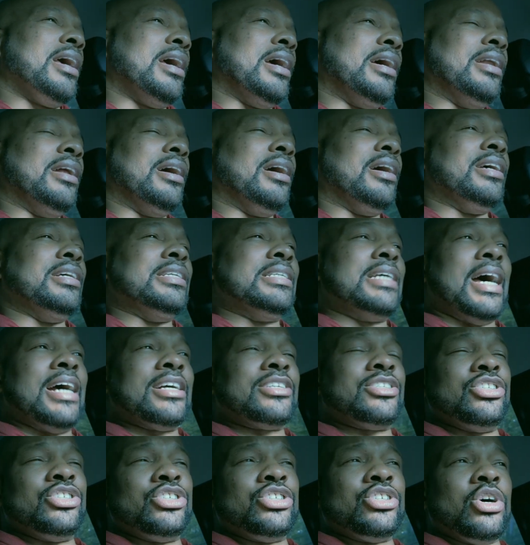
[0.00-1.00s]
and he's
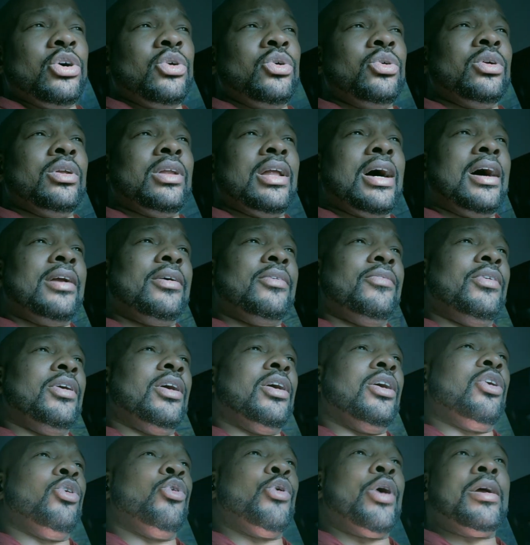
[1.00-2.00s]
actually showing a lot
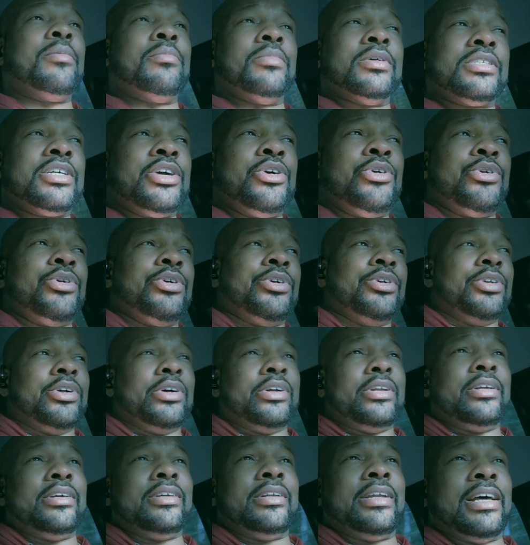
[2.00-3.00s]
of great
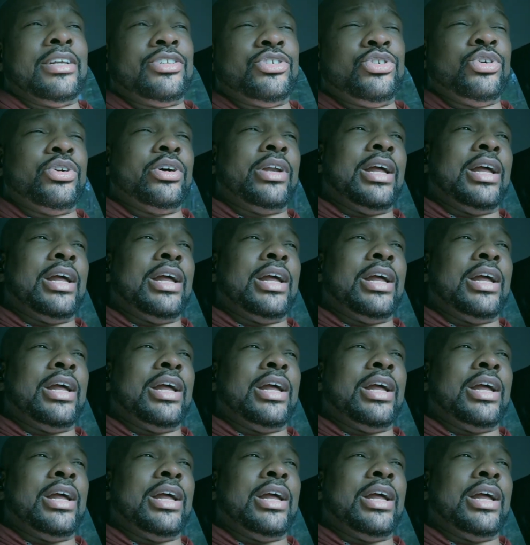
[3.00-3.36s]
material that you